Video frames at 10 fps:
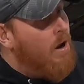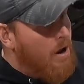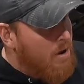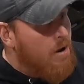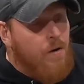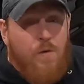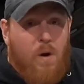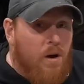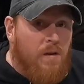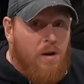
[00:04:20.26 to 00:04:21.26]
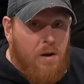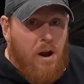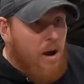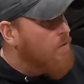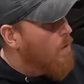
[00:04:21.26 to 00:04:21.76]
and get a truck that you
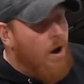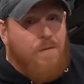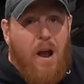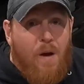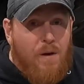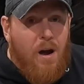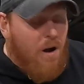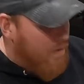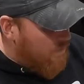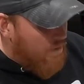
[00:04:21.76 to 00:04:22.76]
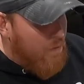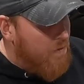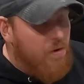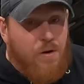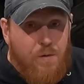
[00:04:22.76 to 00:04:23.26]
can't drive down to AutoZone
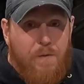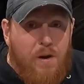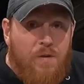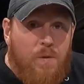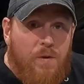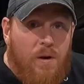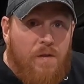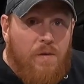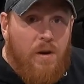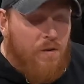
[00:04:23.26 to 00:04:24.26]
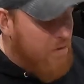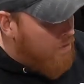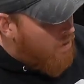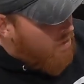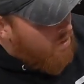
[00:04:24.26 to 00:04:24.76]
until you're finished with your
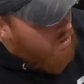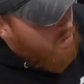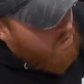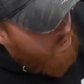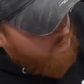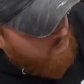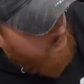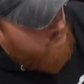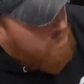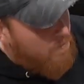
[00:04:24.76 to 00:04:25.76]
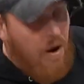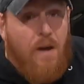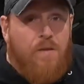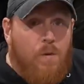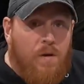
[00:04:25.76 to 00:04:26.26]
installation. So the
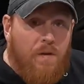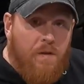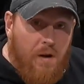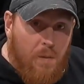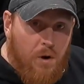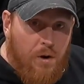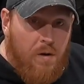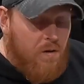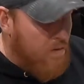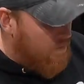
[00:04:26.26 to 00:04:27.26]
last one is the nibbler,